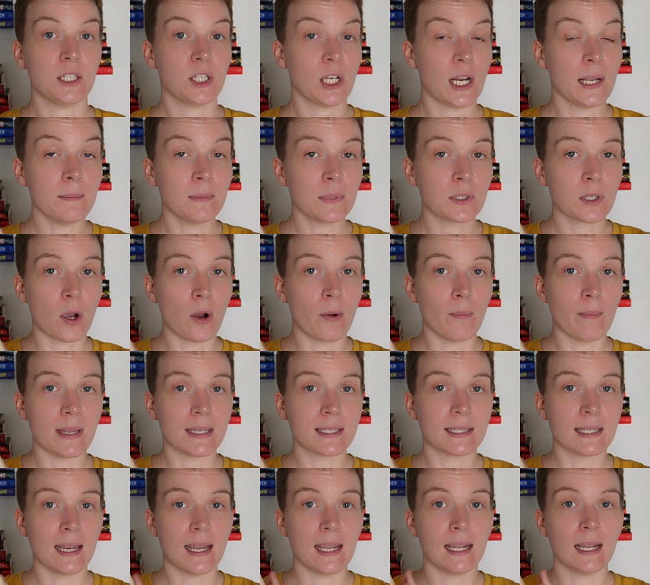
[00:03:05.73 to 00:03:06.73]
James go
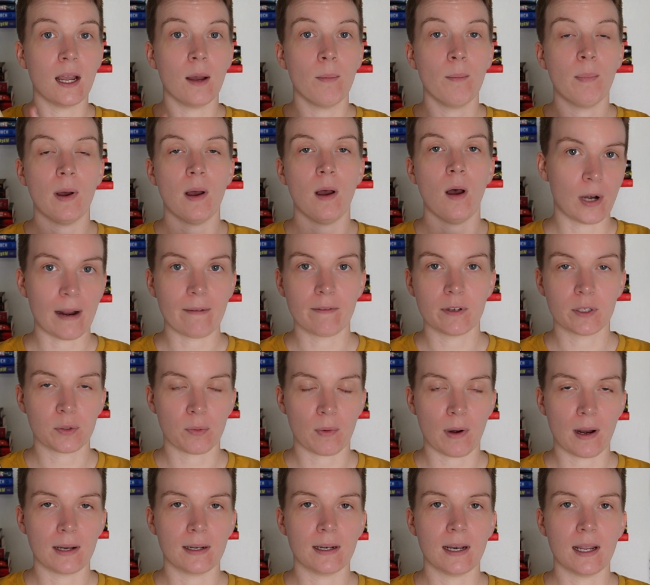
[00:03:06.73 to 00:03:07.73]
missing, but Travis
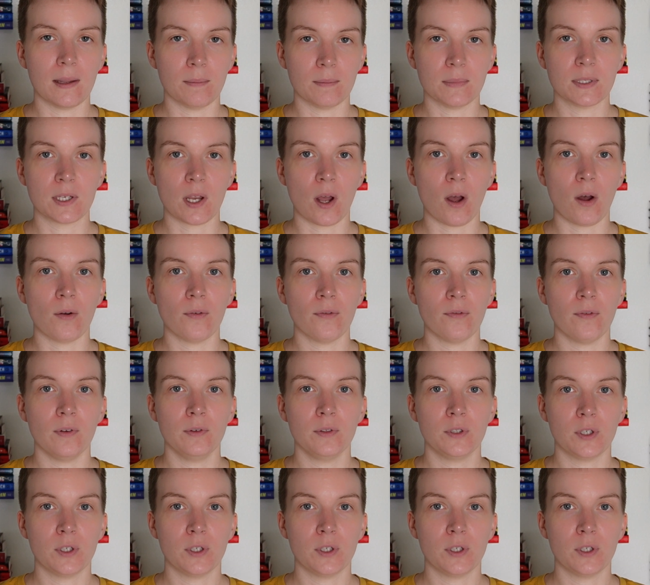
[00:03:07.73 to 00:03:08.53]
Wren himself,